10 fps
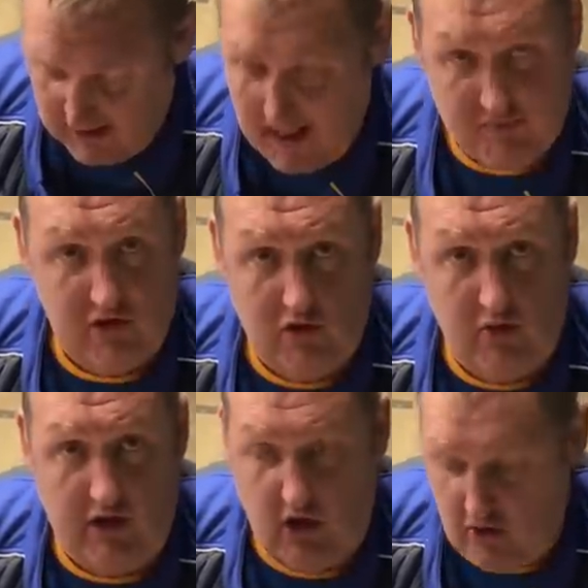
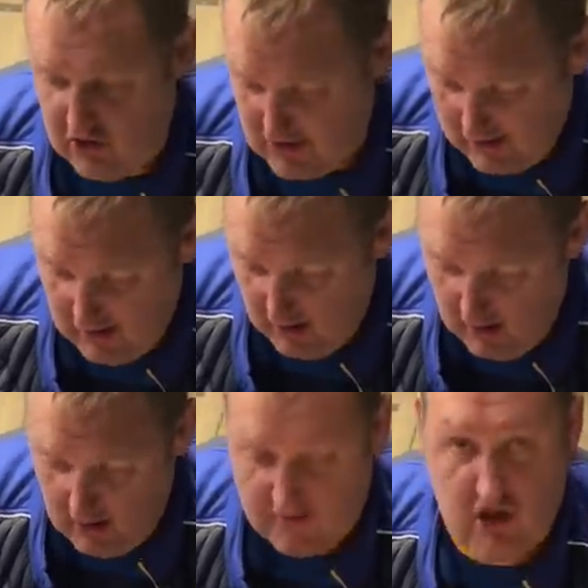Absolutely gorgeous.
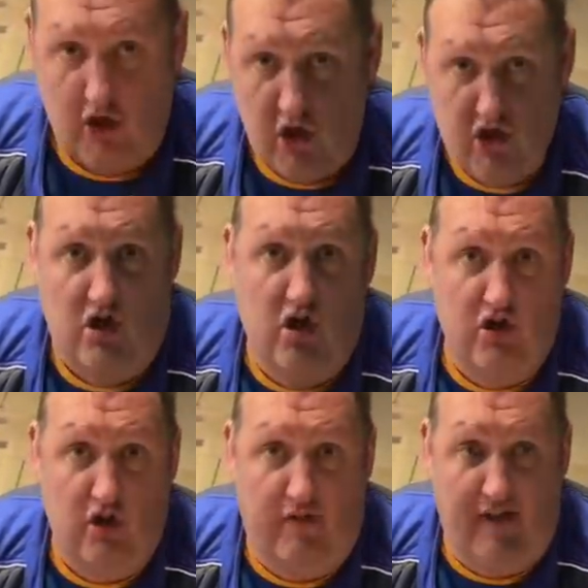There's a lot of
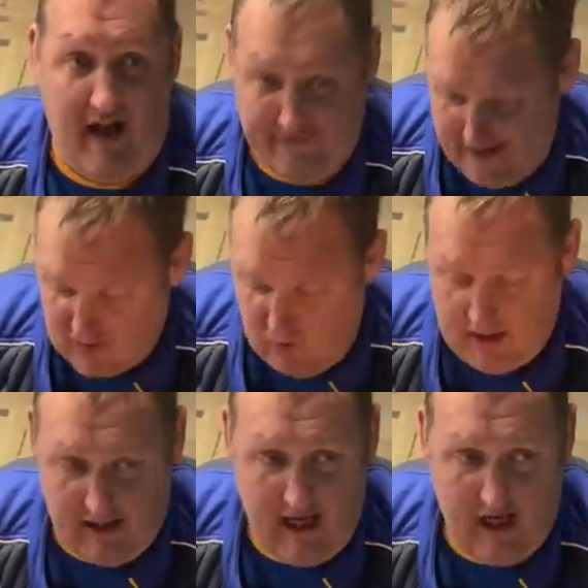sauce on there, and that's what
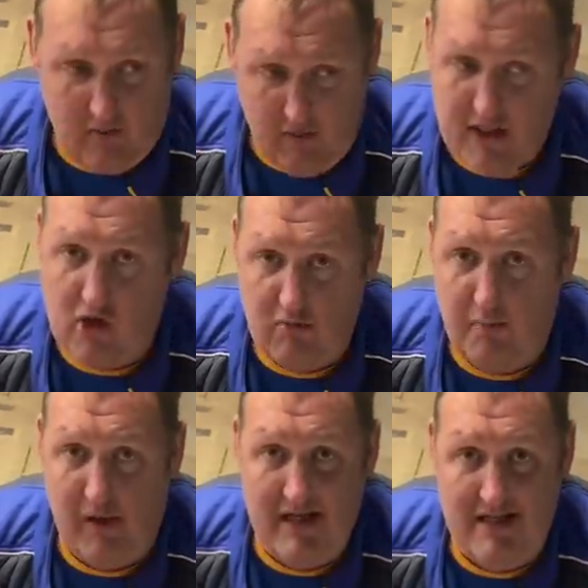you need. When you come to
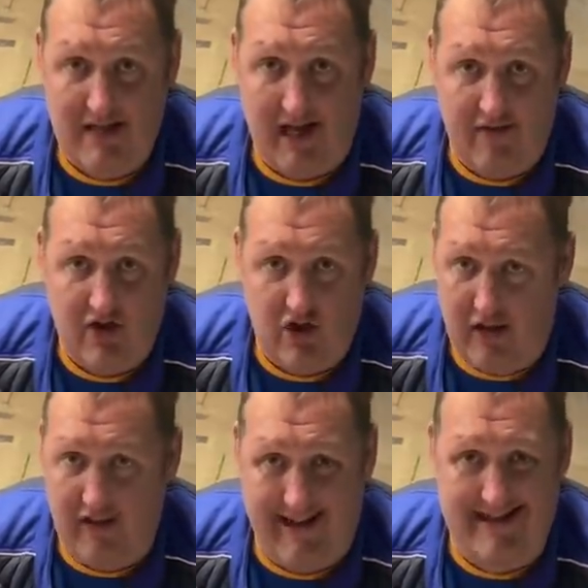places like this, the
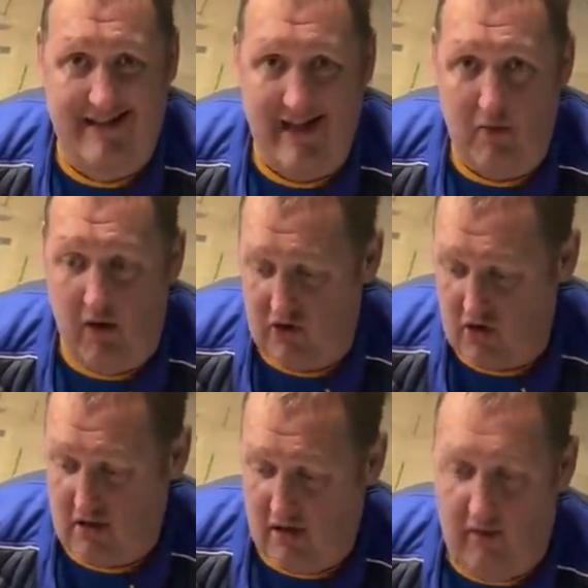last thing you want is
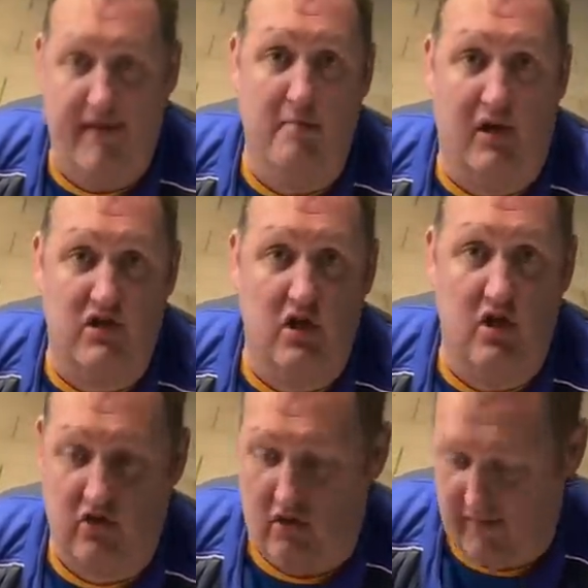just a little thimble of
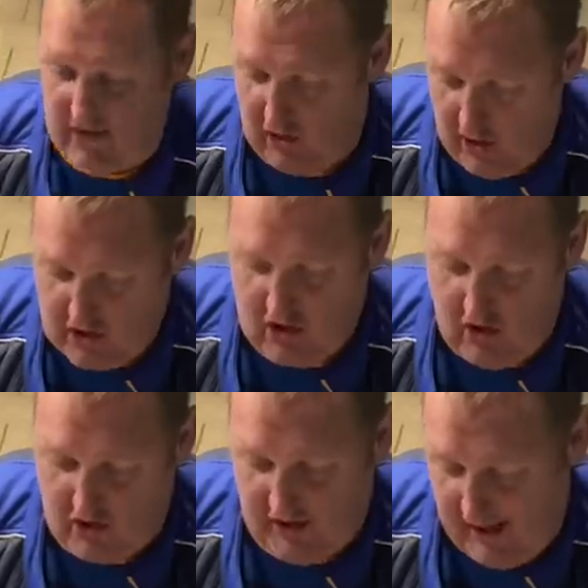sauce on. There's a lot of
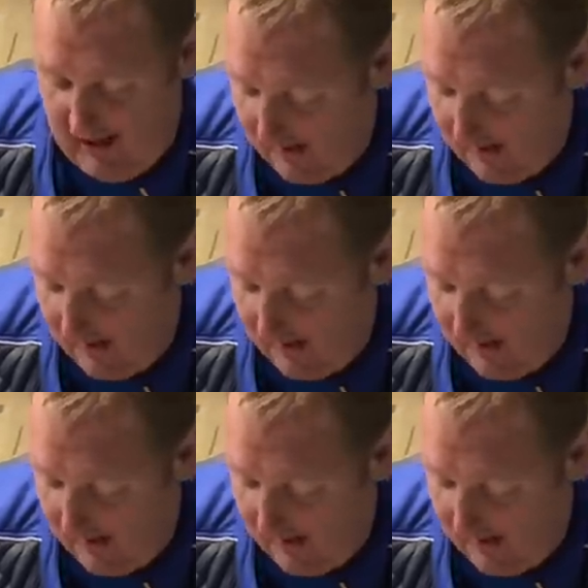sauce there.